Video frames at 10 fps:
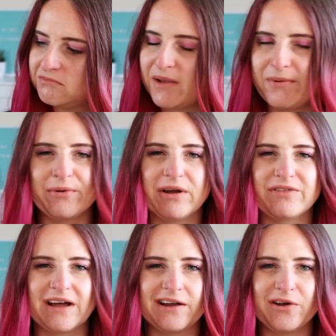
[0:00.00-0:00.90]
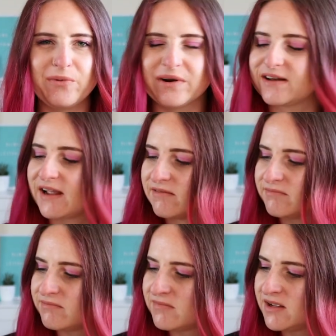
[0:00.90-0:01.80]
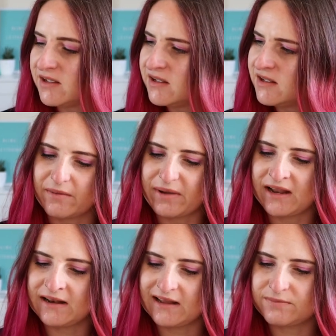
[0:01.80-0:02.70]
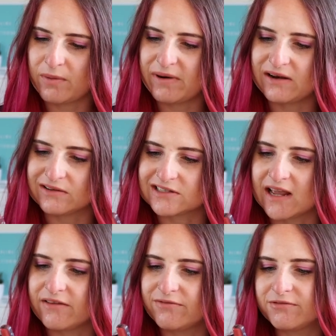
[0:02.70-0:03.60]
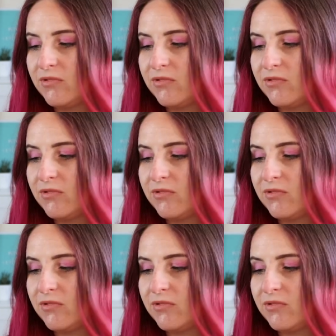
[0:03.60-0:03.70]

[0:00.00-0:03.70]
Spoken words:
Maybe we'll give that a go one day. I mean, it's probably not safe.